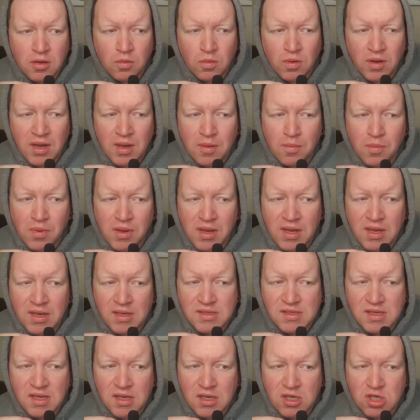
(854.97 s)
when he
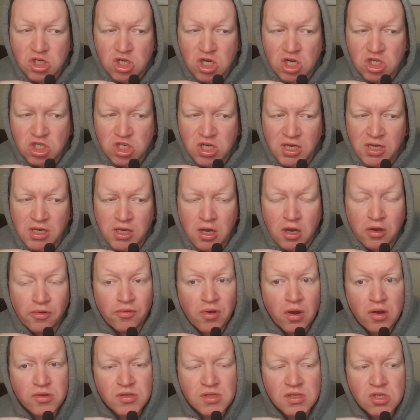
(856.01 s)
beat Jorginho
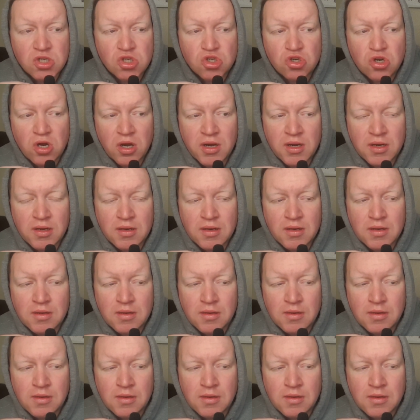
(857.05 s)
Rosenstrike,